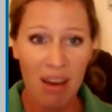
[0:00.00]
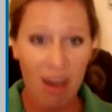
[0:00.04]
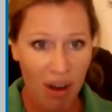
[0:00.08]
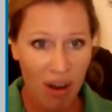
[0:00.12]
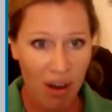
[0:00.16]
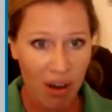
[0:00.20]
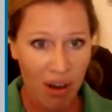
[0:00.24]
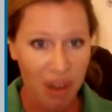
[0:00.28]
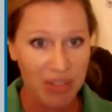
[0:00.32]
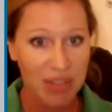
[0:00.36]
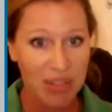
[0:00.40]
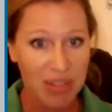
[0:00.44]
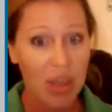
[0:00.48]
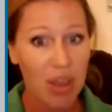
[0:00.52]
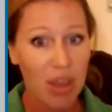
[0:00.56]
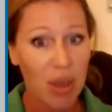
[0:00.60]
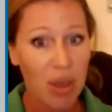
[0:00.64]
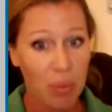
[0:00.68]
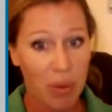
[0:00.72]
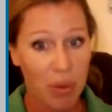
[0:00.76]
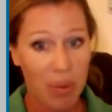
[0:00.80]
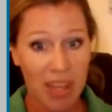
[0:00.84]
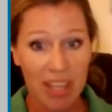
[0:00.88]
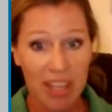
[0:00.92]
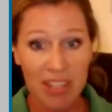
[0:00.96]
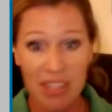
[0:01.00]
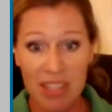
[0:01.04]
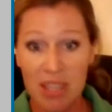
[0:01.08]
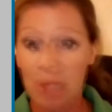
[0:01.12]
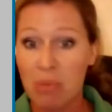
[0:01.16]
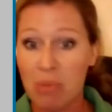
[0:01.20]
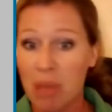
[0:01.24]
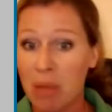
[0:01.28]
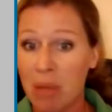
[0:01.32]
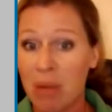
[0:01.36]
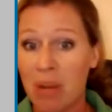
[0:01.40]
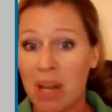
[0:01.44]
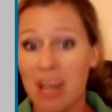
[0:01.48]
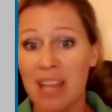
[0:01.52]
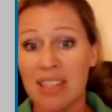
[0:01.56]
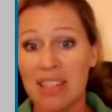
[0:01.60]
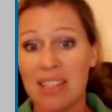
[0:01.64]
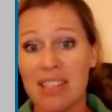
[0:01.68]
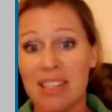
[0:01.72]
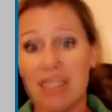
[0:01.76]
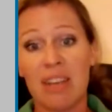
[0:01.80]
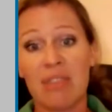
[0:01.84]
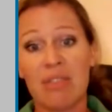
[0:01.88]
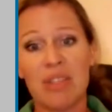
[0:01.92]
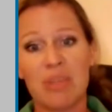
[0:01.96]
their heart when they see people
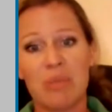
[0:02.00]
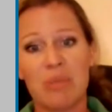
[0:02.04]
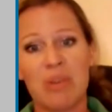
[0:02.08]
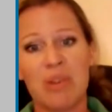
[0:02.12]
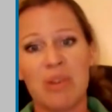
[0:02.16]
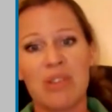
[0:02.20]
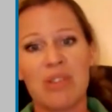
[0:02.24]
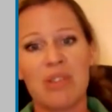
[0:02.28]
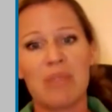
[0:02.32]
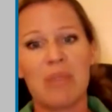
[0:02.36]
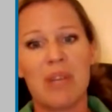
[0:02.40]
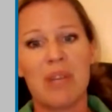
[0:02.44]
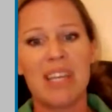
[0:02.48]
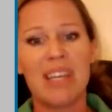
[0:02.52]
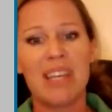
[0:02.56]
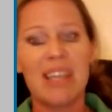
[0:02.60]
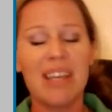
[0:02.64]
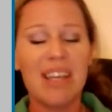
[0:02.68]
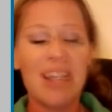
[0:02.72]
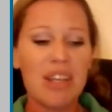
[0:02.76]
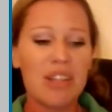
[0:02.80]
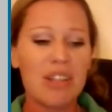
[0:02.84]
acting irresponsibly.